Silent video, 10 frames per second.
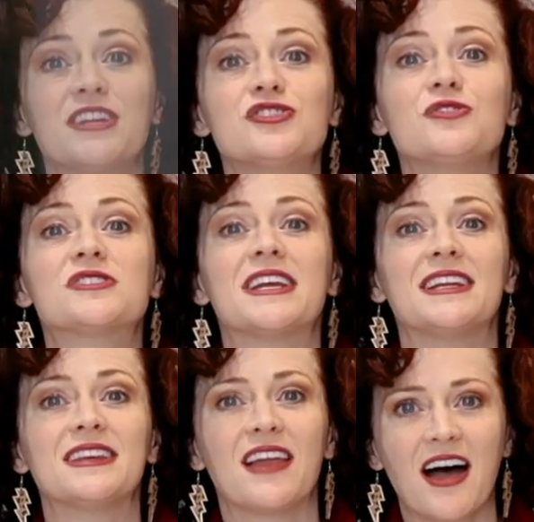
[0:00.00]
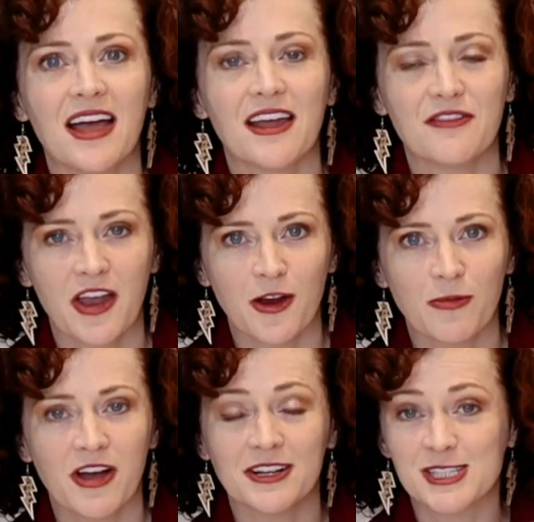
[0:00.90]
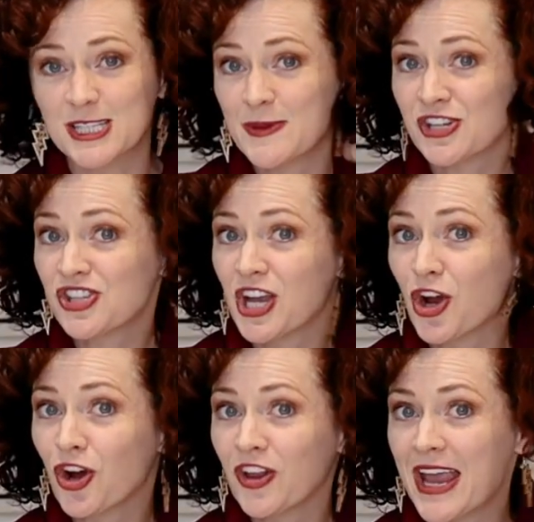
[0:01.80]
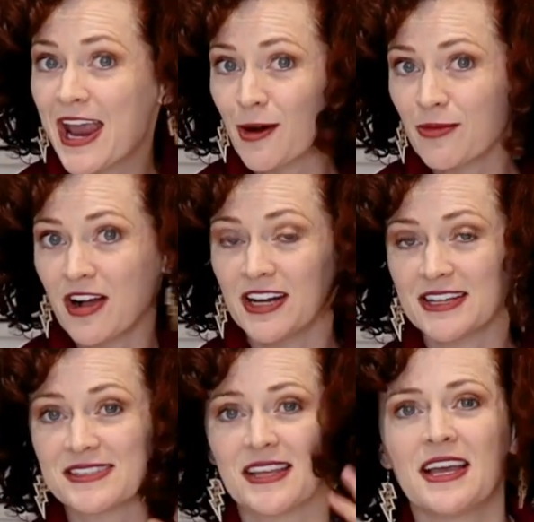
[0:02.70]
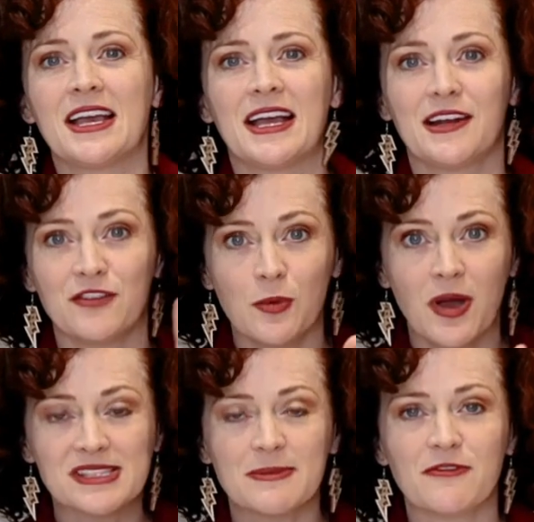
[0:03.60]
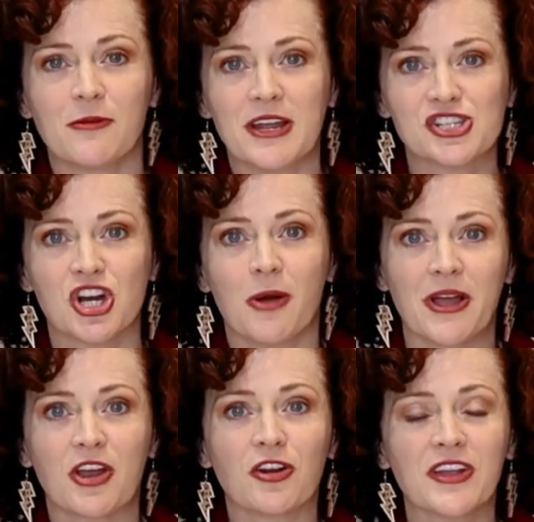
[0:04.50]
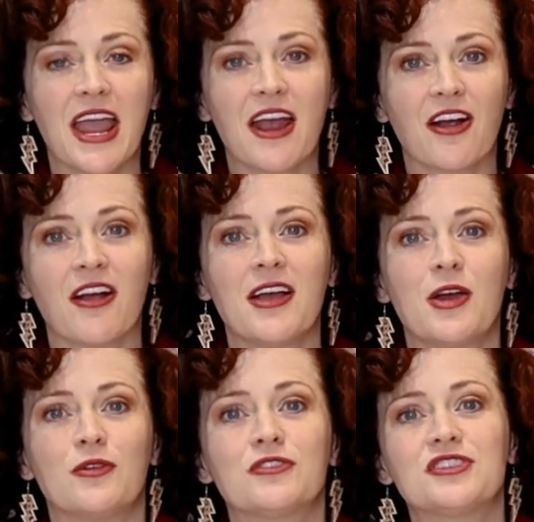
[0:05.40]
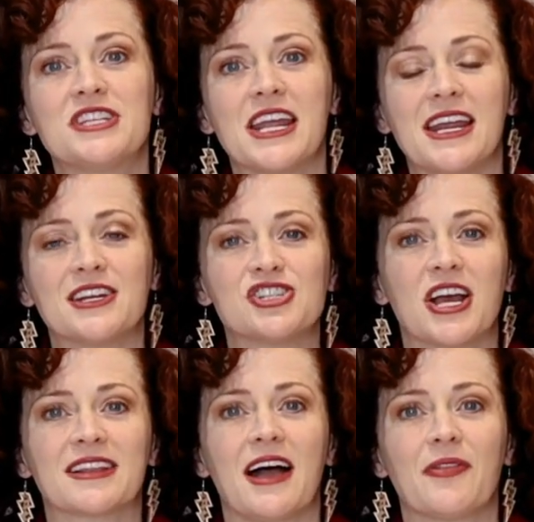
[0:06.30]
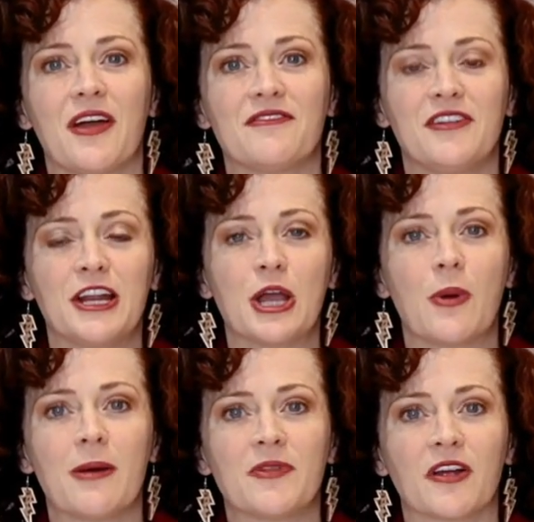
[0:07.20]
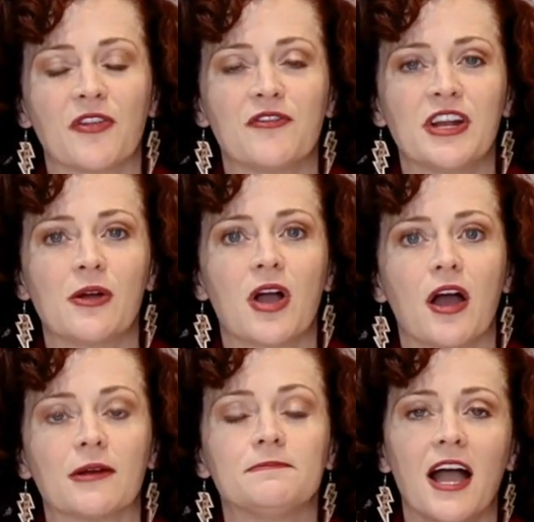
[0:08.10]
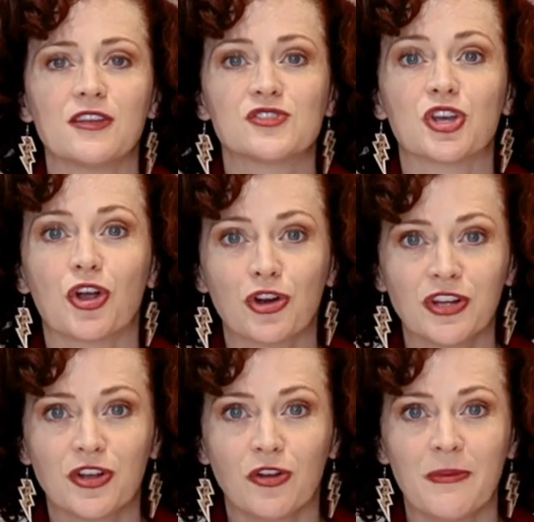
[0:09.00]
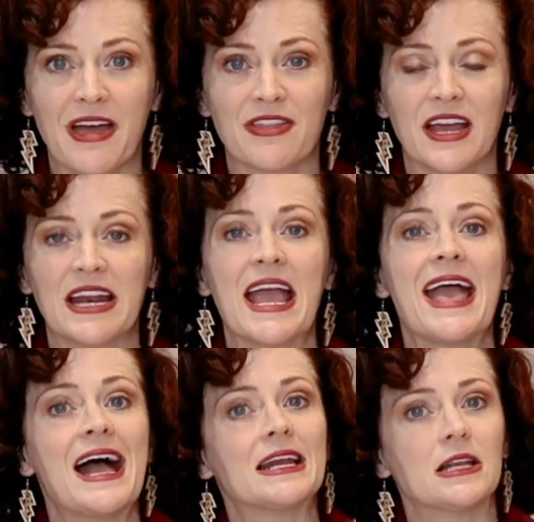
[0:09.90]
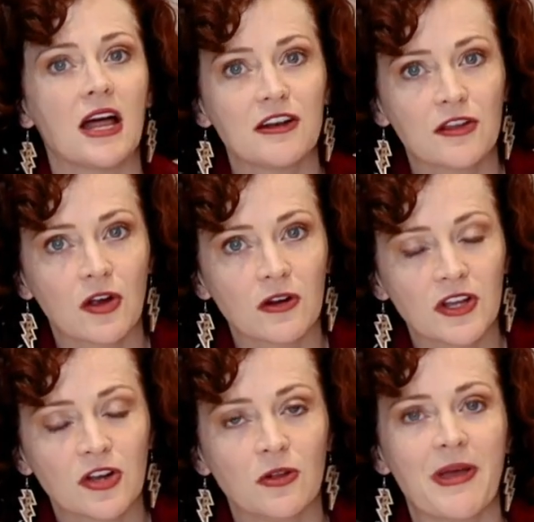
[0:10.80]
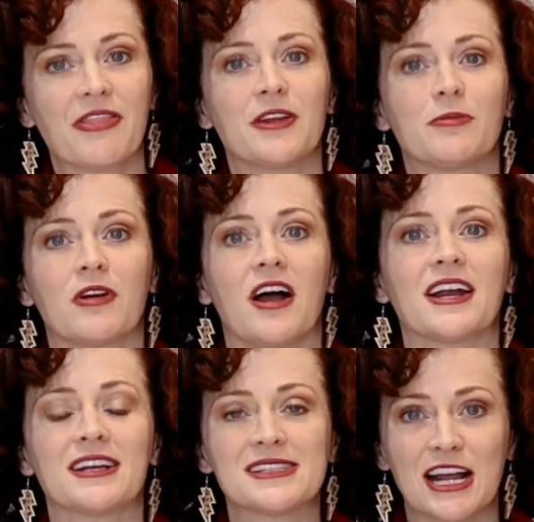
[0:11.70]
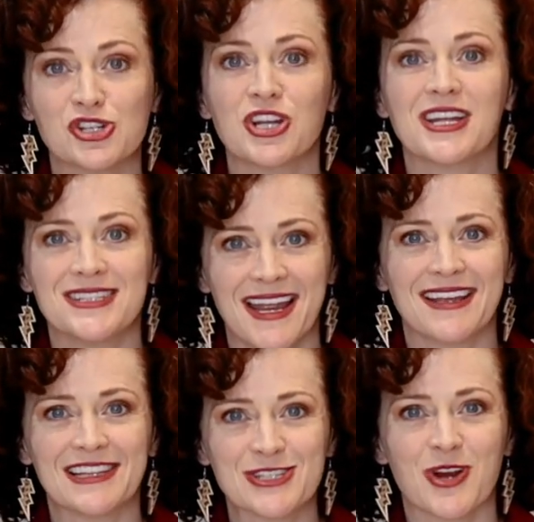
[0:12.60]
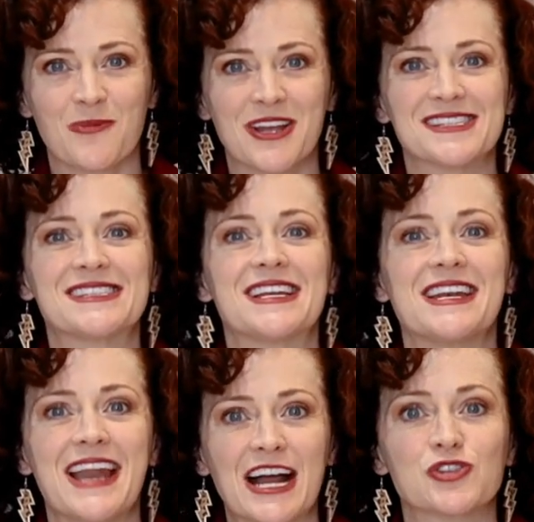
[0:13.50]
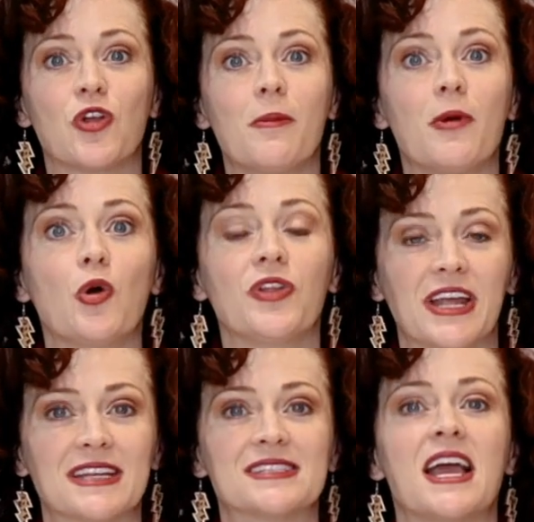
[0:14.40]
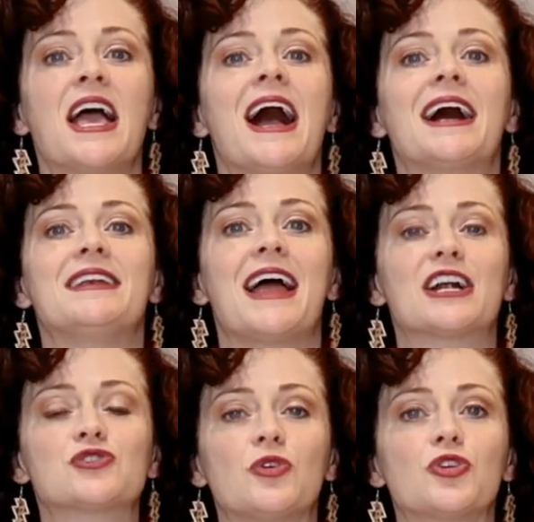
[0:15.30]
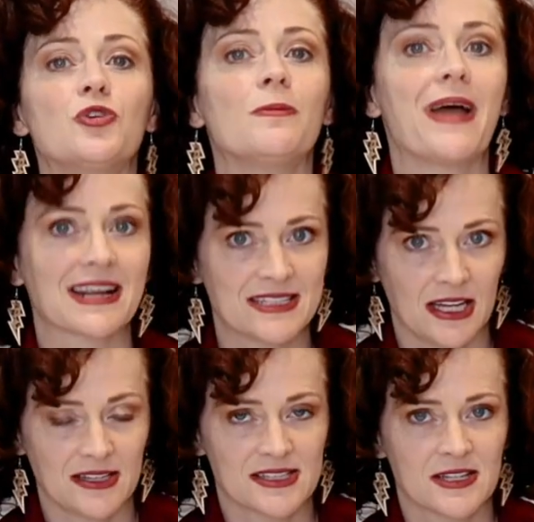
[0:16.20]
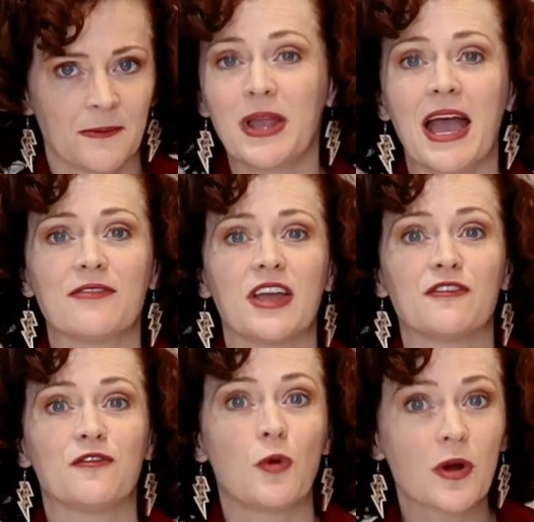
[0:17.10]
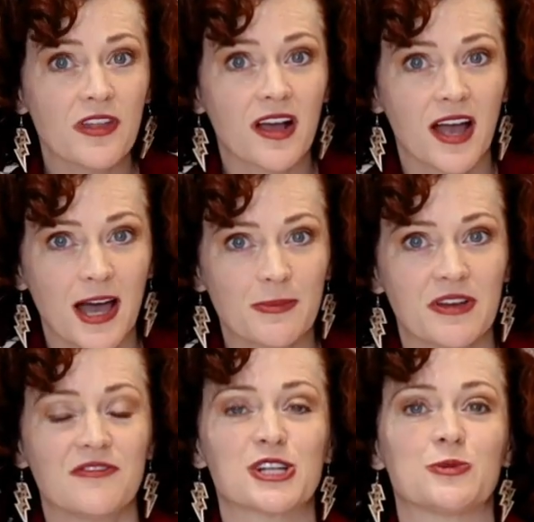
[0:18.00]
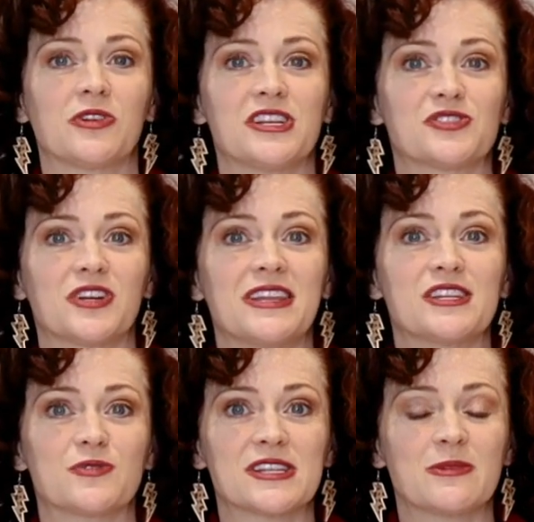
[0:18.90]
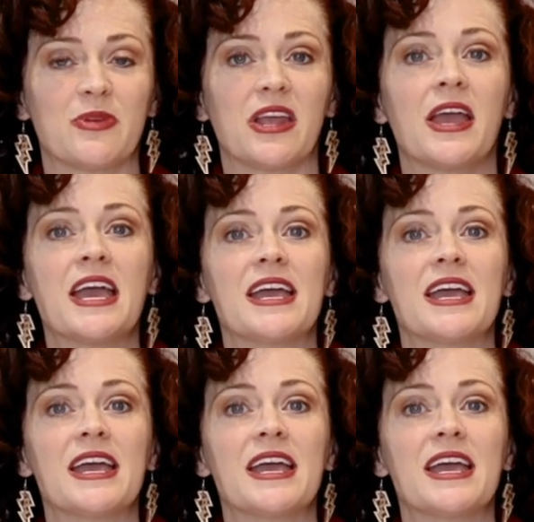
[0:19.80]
It is used in a lot of hair products, especially curly hair products. And if you want some information on my curly hair routine, check out that video up there in the video card. I use the Curly Girl Method, and a lot of the Curly Girl Method products actually contain glycerin because it's a natural emollient, a natural humectant. We have a fourth a cup of vegetable glycerin in this recipe.